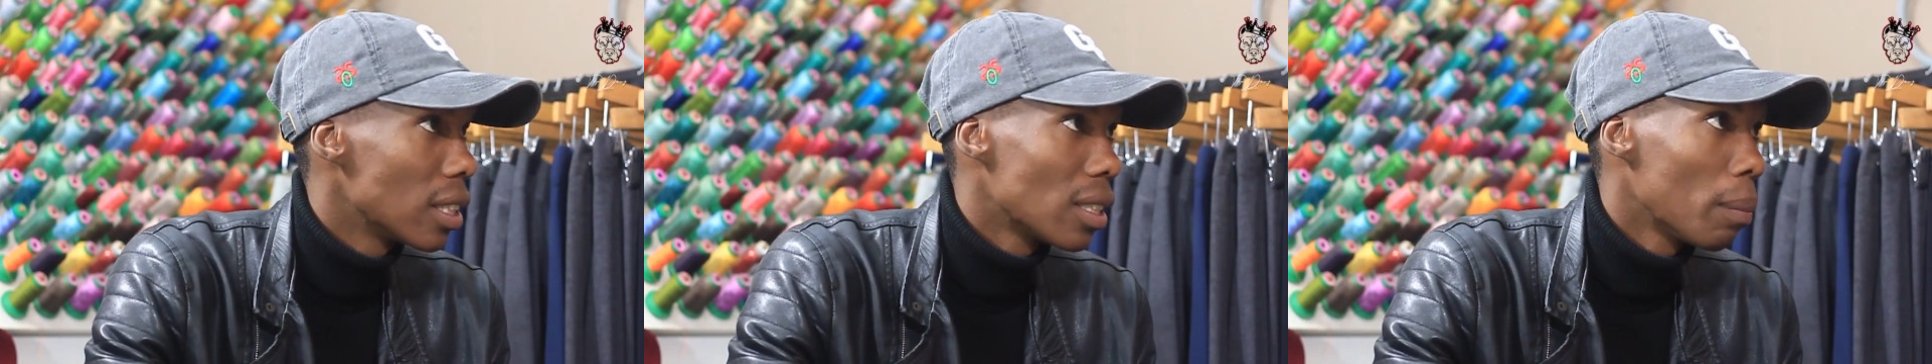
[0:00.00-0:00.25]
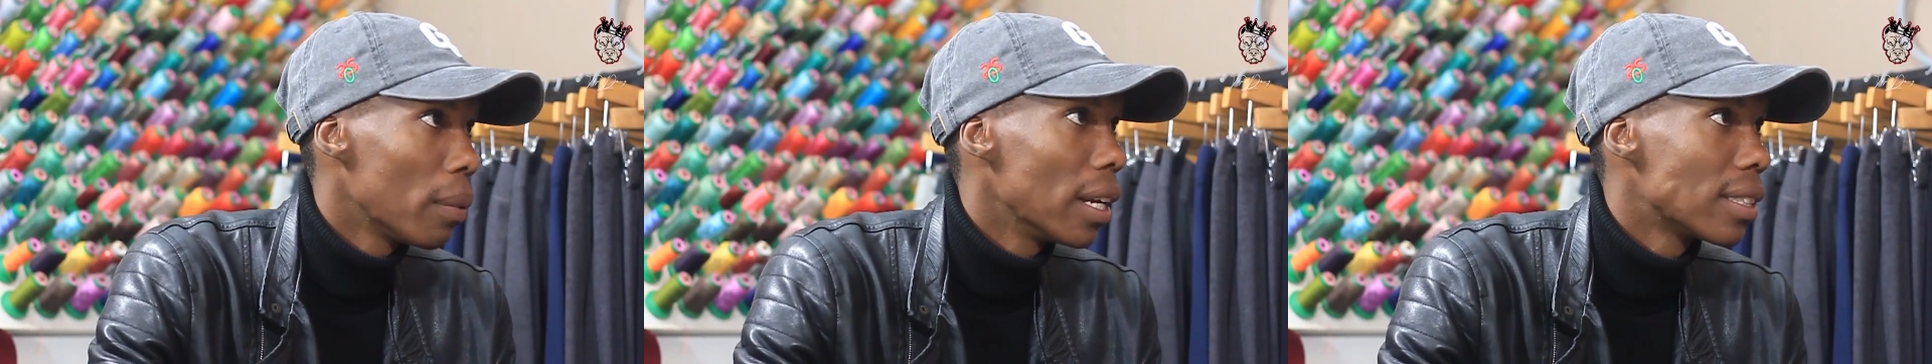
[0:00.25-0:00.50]

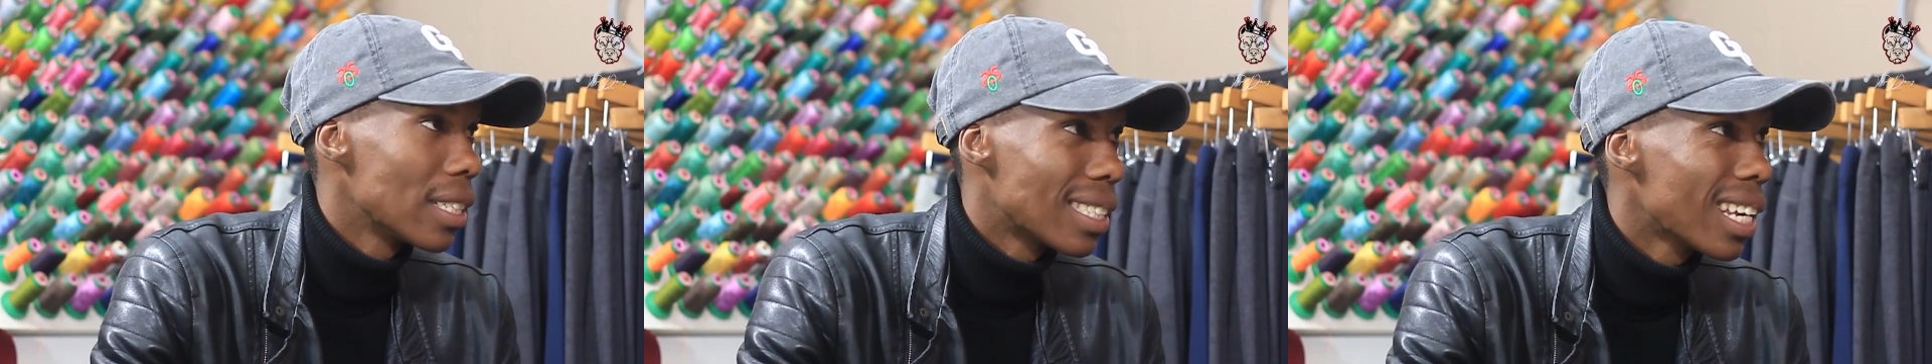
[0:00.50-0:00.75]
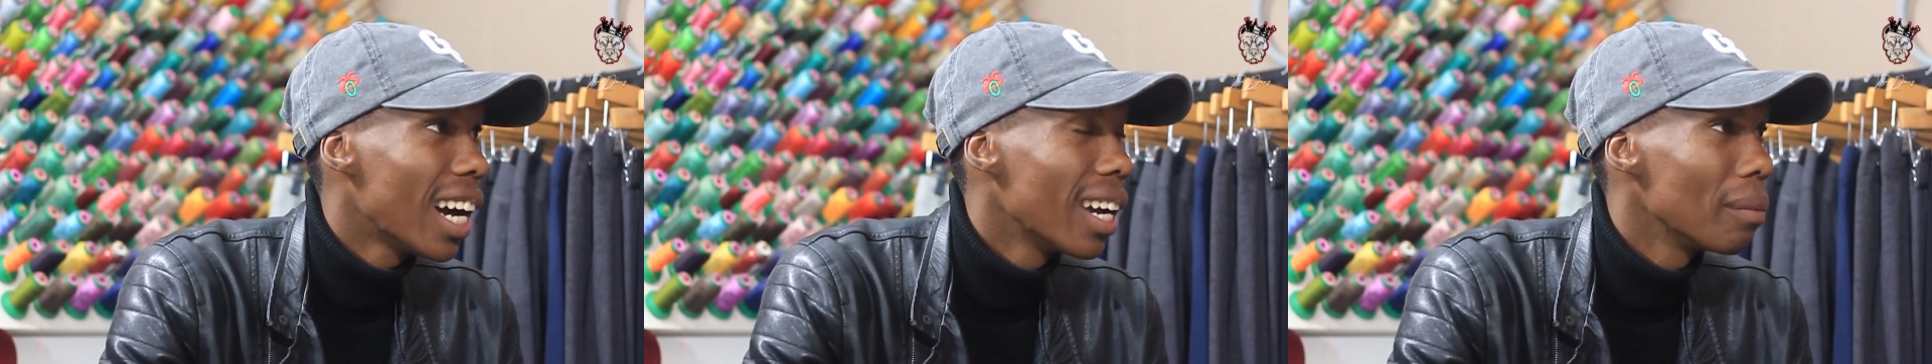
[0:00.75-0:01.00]
the
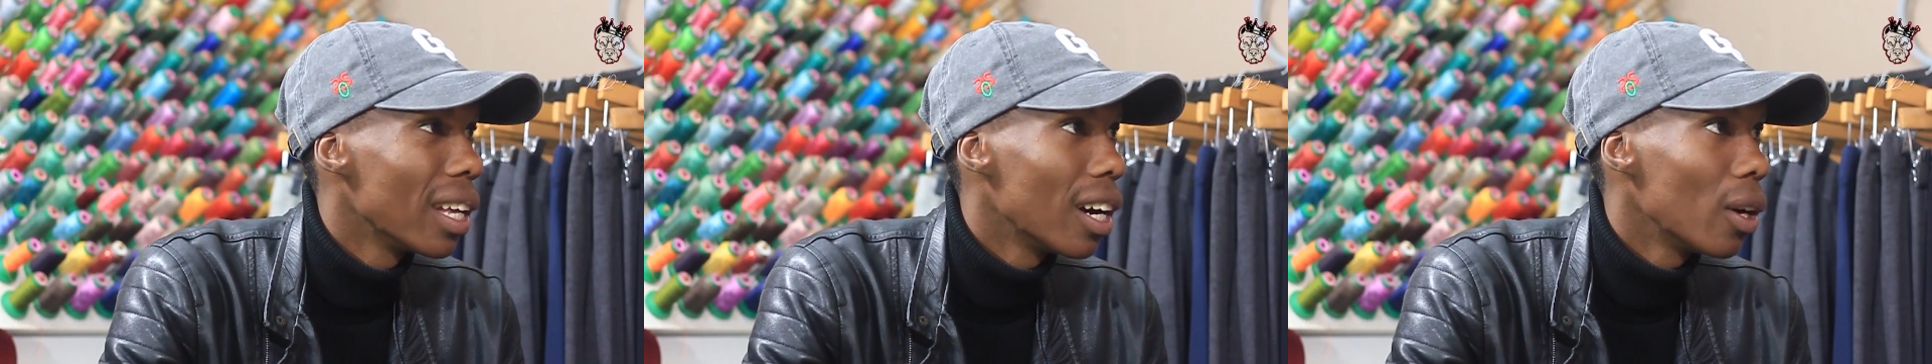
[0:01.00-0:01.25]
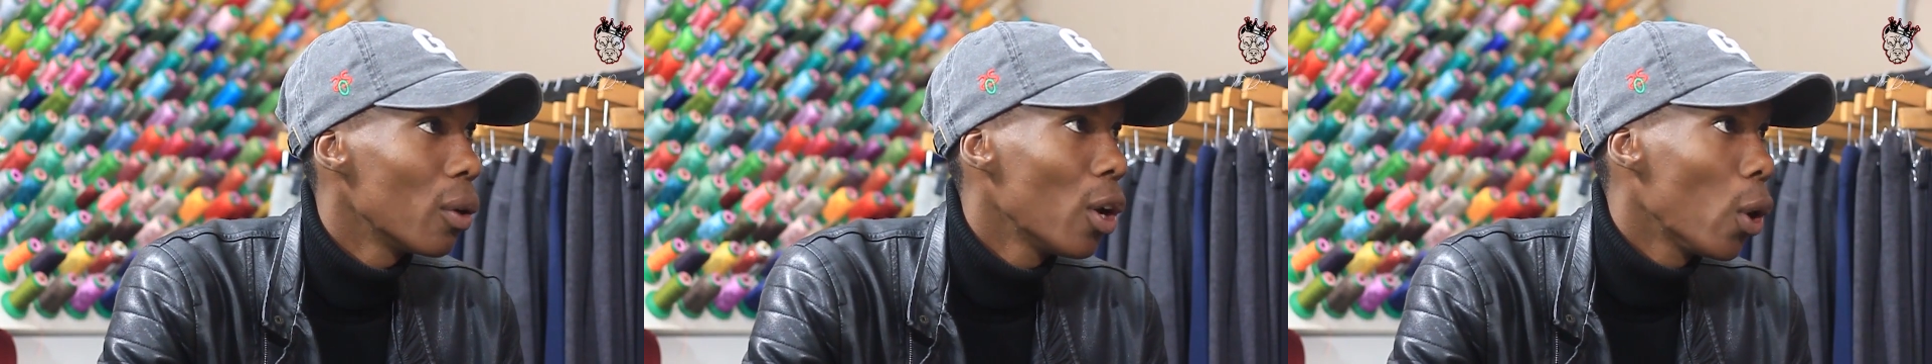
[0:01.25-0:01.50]
time
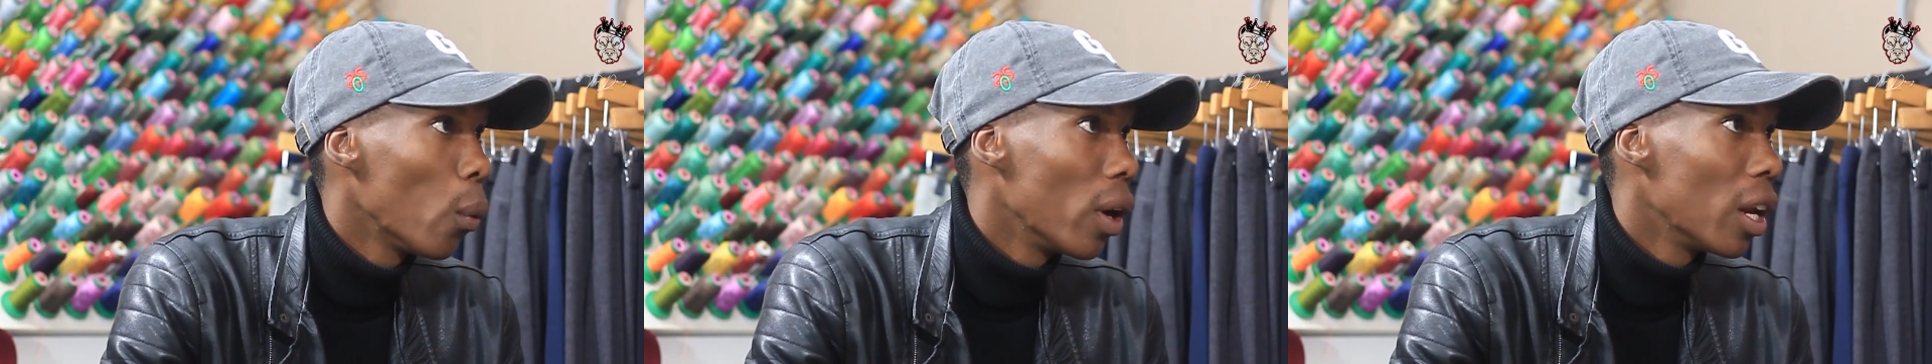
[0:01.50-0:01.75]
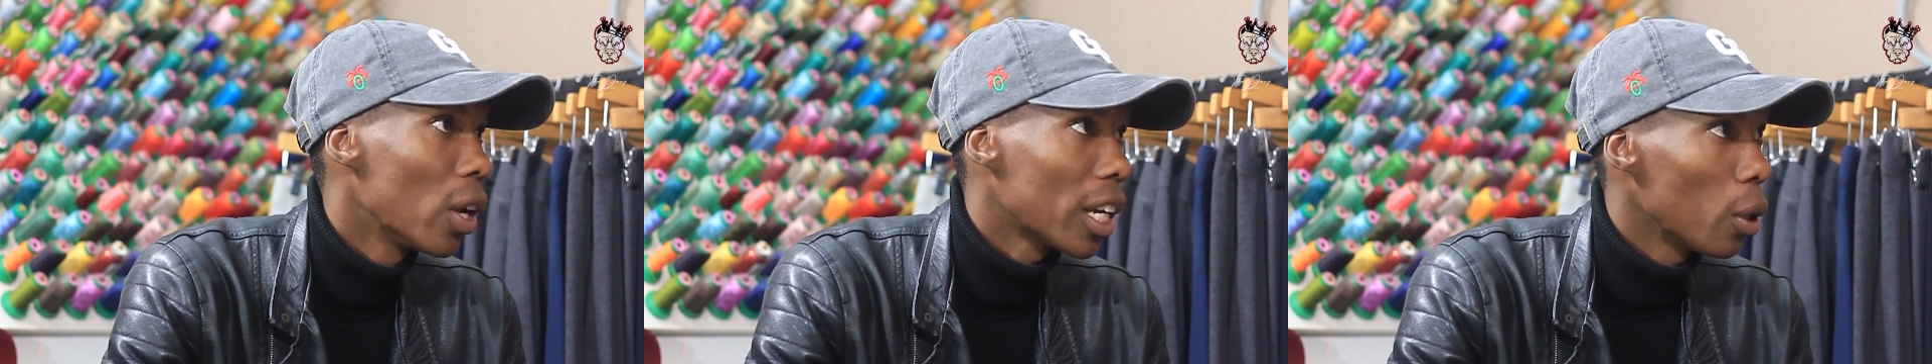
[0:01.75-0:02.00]
now where
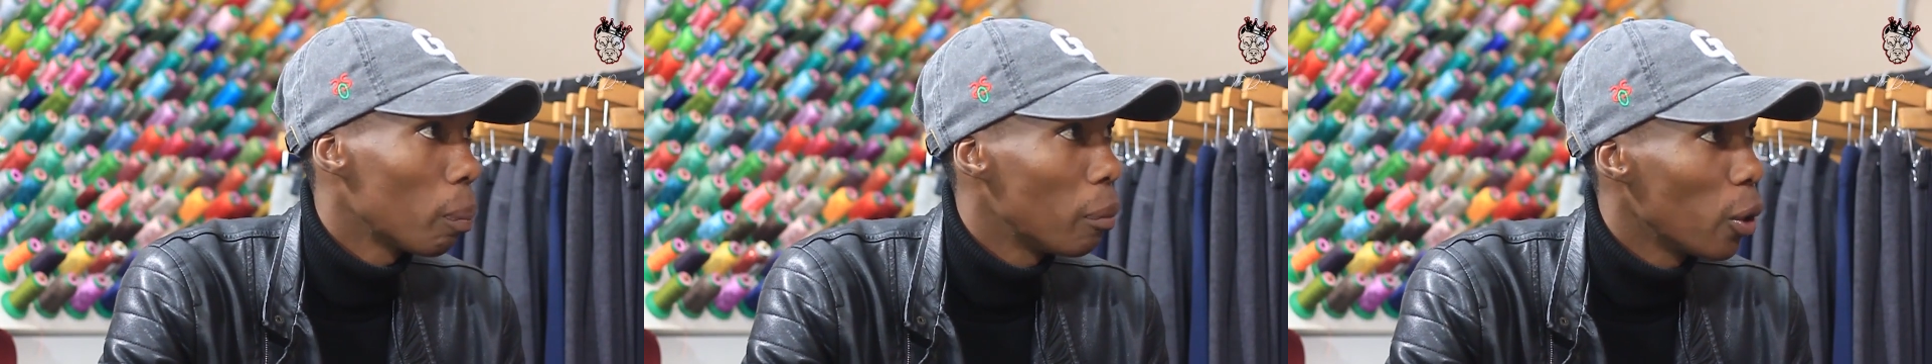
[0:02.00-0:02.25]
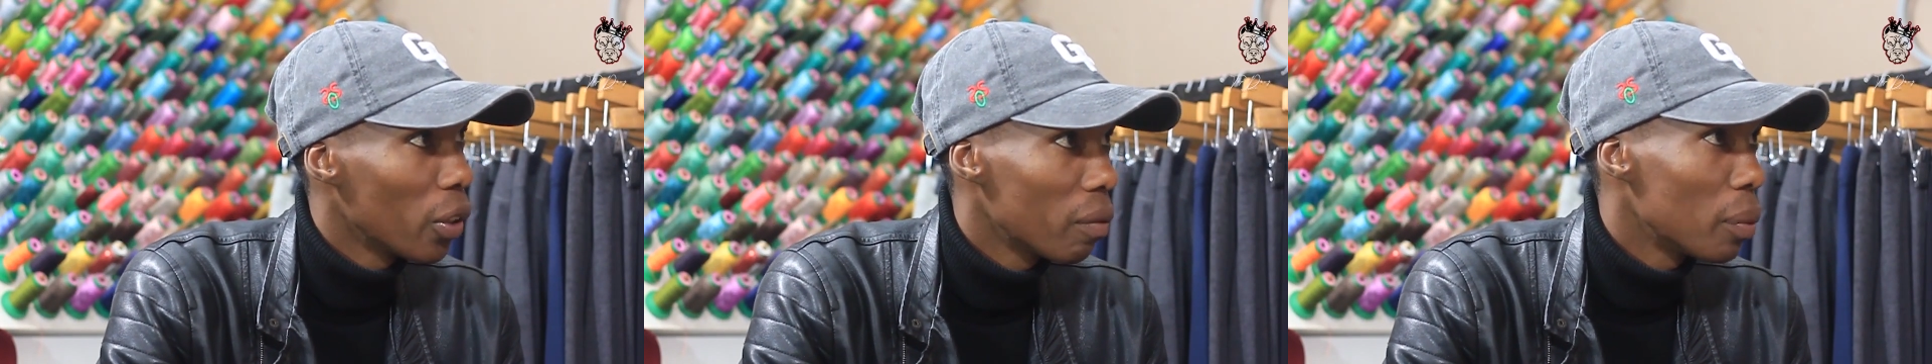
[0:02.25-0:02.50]
like
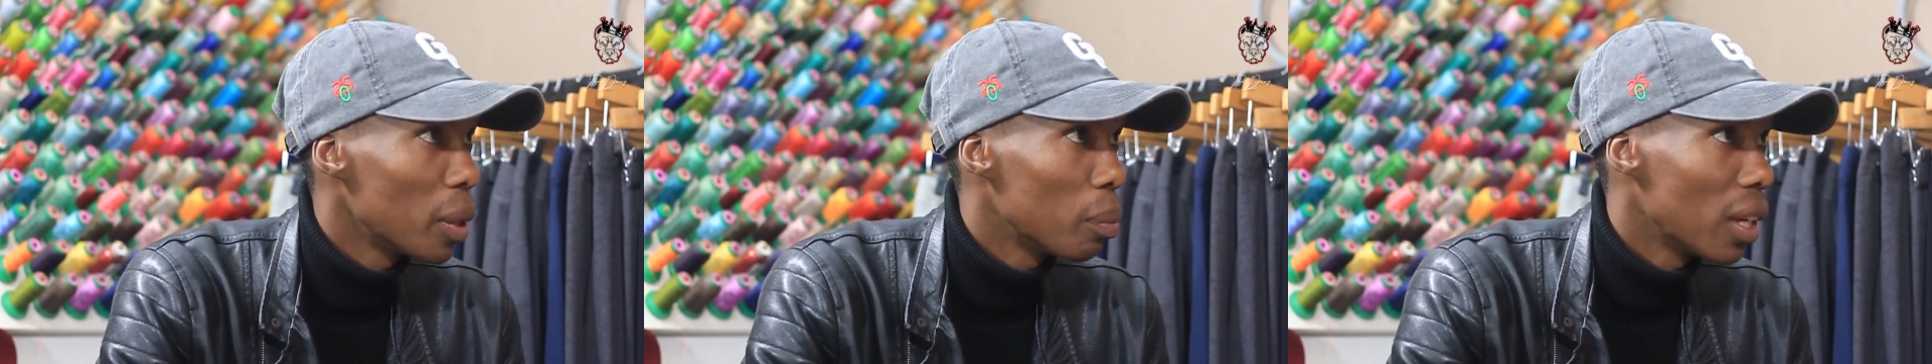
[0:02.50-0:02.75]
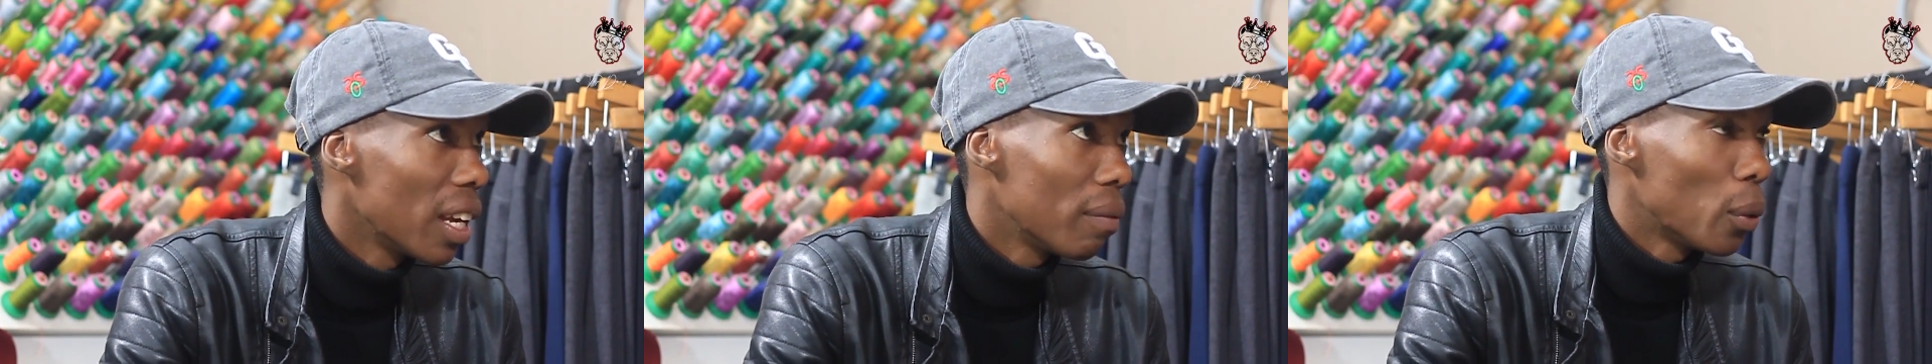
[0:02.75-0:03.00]
a lot of people have